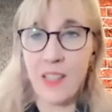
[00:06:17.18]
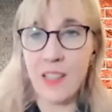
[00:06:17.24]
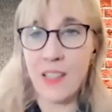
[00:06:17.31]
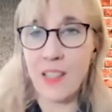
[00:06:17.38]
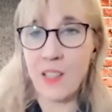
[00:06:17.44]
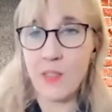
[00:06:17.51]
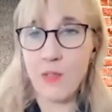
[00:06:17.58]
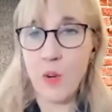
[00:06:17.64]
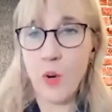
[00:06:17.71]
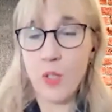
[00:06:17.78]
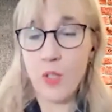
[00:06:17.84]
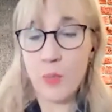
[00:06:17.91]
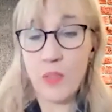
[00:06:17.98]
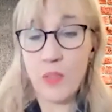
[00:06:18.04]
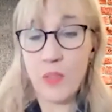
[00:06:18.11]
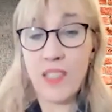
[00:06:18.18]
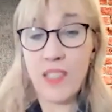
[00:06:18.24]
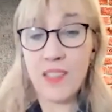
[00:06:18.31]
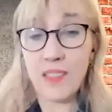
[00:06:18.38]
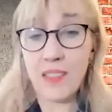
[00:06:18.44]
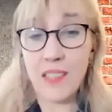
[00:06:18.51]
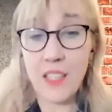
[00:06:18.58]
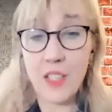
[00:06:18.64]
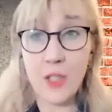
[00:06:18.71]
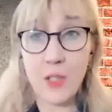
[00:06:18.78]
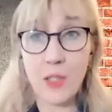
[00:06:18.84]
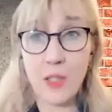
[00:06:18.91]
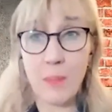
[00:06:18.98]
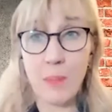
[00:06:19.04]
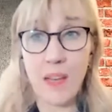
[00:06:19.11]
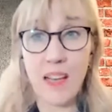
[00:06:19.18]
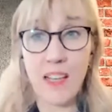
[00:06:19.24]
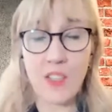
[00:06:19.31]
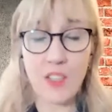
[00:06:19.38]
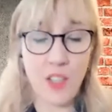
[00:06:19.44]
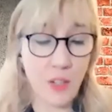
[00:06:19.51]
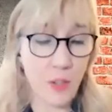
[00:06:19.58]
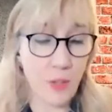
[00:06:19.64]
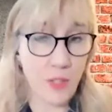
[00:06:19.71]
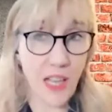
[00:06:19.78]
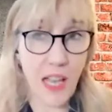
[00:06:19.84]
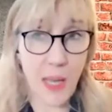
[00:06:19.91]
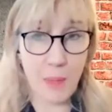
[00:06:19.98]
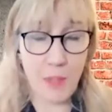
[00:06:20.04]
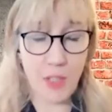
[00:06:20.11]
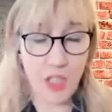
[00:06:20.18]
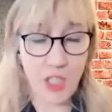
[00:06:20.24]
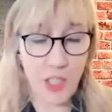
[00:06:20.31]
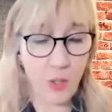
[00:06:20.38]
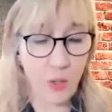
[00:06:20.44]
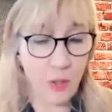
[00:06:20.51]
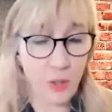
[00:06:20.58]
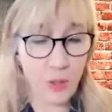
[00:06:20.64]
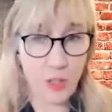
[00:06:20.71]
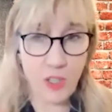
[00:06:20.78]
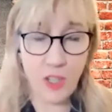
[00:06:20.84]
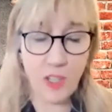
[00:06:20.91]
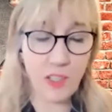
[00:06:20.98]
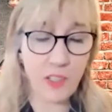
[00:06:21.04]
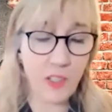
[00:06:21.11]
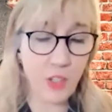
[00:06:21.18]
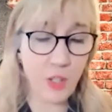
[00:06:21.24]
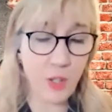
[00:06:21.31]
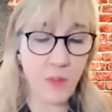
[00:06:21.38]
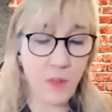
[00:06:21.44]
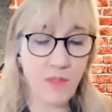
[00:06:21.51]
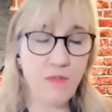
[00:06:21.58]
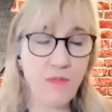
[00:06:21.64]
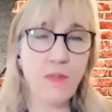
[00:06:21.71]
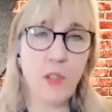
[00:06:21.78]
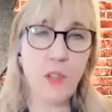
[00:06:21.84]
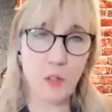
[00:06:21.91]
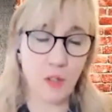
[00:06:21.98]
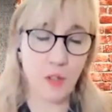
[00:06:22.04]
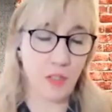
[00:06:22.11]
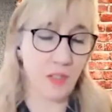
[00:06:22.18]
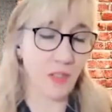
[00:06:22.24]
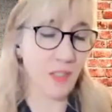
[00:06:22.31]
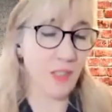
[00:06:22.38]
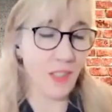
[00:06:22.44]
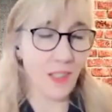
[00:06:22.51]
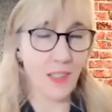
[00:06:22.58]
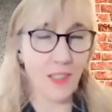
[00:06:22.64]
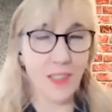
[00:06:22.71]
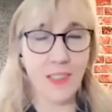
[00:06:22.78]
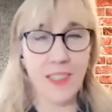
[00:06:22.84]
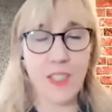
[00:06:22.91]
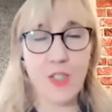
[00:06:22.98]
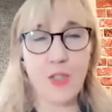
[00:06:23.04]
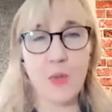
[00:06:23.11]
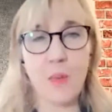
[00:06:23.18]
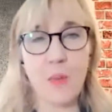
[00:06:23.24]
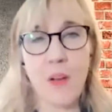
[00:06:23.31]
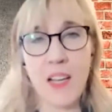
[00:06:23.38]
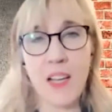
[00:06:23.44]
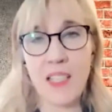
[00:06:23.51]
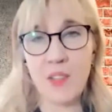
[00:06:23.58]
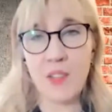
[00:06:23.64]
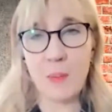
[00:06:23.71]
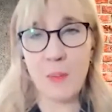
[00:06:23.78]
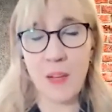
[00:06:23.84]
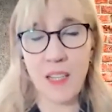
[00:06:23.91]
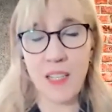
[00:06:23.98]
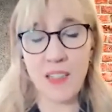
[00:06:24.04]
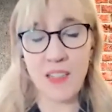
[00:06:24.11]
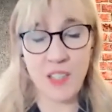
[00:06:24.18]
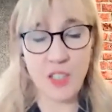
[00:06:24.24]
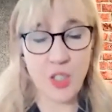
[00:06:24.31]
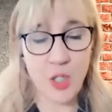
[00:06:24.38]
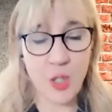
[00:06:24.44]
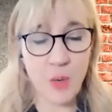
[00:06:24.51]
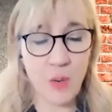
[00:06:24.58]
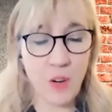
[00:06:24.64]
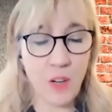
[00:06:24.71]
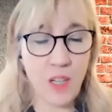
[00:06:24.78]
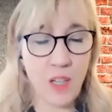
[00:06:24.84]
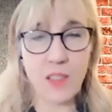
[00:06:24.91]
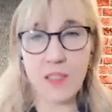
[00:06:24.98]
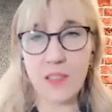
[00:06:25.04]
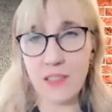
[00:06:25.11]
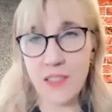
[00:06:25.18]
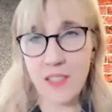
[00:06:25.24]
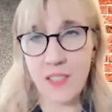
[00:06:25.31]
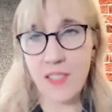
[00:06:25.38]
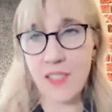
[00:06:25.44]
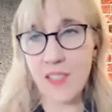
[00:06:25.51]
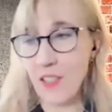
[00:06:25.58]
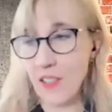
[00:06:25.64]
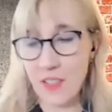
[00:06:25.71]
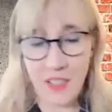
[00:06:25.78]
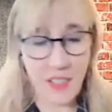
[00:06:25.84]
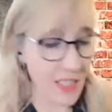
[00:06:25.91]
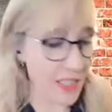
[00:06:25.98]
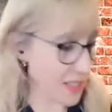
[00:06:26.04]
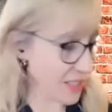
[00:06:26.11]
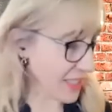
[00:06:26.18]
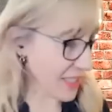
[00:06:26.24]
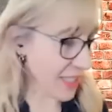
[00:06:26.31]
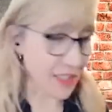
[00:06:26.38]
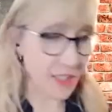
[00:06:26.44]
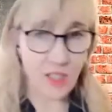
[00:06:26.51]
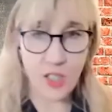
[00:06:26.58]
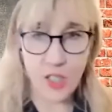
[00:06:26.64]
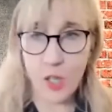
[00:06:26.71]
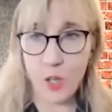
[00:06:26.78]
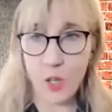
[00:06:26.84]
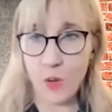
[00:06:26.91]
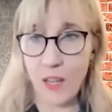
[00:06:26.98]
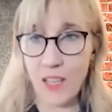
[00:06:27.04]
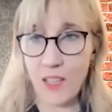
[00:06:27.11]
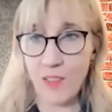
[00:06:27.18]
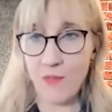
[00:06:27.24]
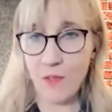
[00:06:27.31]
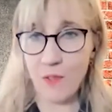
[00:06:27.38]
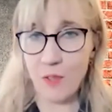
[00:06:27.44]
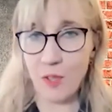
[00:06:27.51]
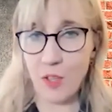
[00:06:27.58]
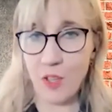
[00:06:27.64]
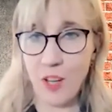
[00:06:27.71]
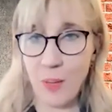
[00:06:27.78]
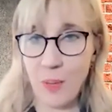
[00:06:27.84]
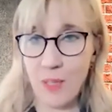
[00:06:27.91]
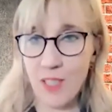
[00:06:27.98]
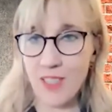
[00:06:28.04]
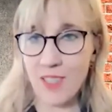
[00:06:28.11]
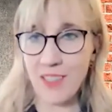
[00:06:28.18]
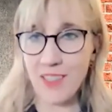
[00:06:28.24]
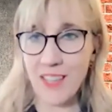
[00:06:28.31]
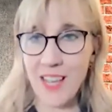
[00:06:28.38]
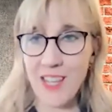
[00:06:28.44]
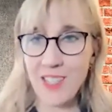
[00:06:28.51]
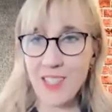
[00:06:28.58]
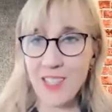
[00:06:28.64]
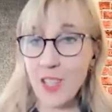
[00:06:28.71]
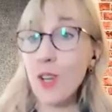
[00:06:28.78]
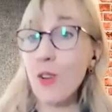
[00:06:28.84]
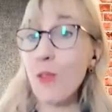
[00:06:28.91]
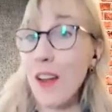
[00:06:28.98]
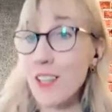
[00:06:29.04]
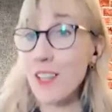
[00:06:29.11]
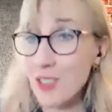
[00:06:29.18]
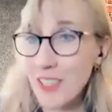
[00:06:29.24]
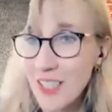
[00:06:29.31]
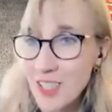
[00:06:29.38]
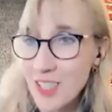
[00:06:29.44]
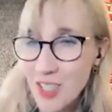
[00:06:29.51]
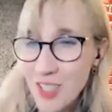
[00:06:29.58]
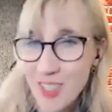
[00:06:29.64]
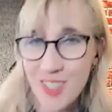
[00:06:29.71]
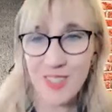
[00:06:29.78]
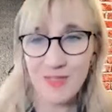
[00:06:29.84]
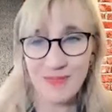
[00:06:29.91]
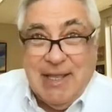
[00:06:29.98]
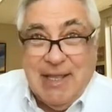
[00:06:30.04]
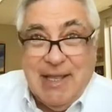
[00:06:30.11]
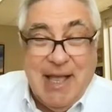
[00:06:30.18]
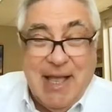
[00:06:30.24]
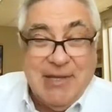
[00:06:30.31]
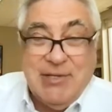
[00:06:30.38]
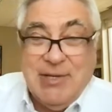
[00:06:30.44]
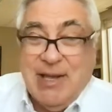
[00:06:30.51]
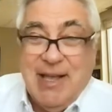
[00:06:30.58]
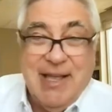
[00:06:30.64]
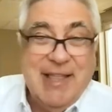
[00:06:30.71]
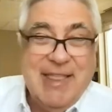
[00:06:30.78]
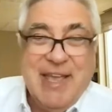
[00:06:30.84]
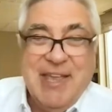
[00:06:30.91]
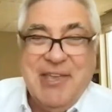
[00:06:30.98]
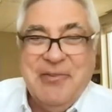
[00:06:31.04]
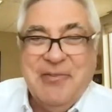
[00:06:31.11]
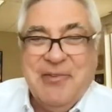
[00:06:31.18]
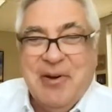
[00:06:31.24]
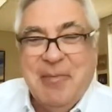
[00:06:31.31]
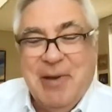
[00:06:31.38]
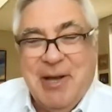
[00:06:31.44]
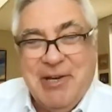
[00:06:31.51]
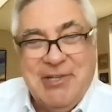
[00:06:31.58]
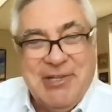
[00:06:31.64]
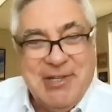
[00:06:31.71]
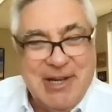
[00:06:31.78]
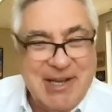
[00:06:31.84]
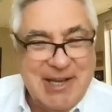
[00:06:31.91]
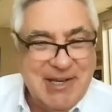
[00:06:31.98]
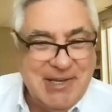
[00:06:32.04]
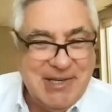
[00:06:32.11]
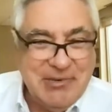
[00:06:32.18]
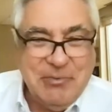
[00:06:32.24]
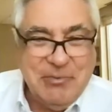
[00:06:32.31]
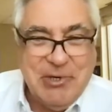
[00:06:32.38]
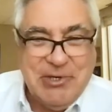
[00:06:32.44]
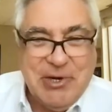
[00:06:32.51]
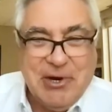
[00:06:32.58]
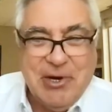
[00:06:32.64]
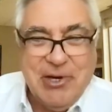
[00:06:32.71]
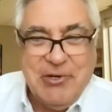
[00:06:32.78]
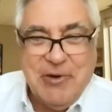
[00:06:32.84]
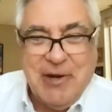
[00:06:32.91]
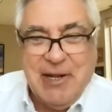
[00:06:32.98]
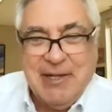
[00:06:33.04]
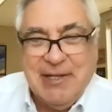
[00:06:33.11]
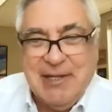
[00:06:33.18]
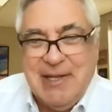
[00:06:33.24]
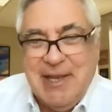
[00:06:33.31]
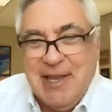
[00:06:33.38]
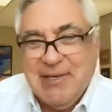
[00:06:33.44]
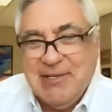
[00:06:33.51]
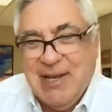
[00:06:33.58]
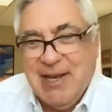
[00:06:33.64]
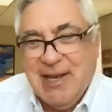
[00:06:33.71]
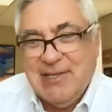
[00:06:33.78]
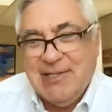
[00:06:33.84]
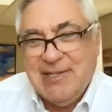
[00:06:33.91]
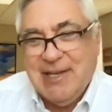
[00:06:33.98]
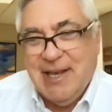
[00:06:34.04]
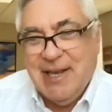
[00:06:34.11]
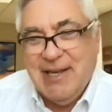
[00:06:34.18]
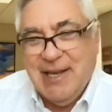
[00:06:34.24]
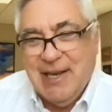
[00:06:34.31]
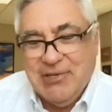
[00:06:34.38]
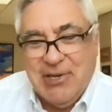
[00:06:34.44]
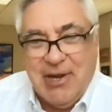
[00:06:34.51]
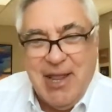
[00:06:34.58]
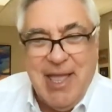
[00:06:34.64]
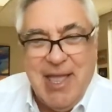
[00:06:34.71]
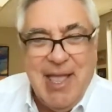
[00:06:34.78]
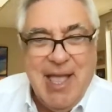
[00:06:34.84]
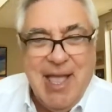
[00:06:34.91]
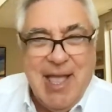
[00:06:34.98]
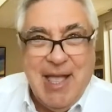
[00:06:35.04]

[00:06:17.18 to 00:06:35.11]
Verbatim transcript: And of course, we need to let you get back to all those happy shareholders calling you. But first, let's remind everybody that you are listing on the TSX. So, any further comments on that? And congratulations. Yes, uh, thank you very much. Uh, we started trading on the TSX uh, yesterday.